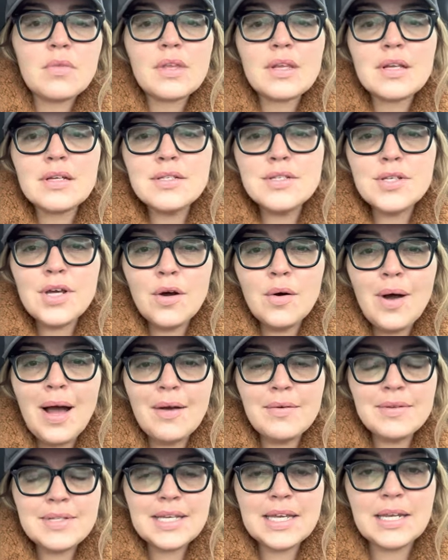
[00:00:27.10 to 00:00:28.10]
so
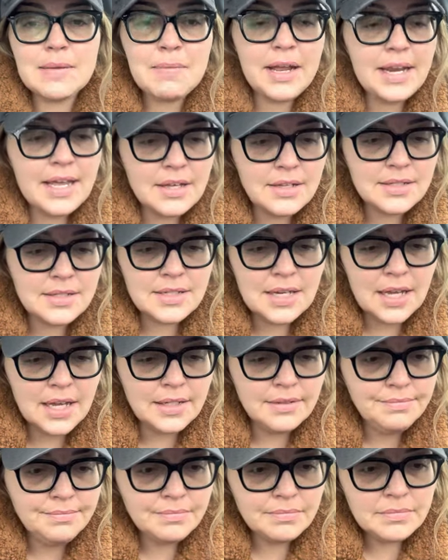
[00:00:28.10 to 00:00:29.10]
I was getting my nails
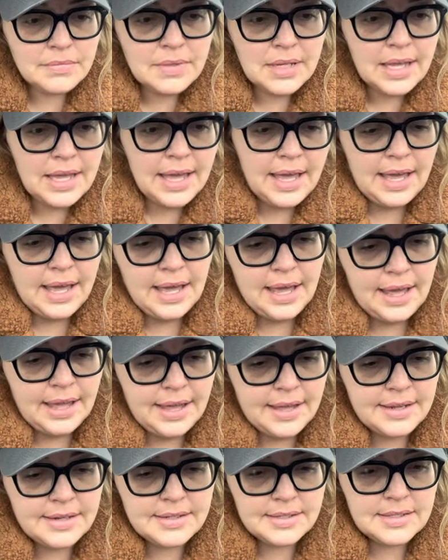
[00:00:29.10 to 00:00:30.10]
done
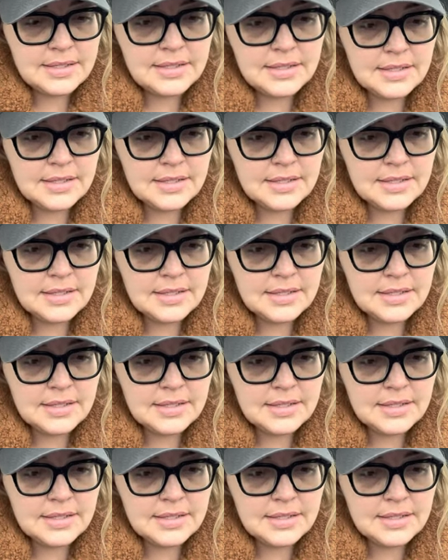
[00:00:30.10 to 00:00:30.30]
and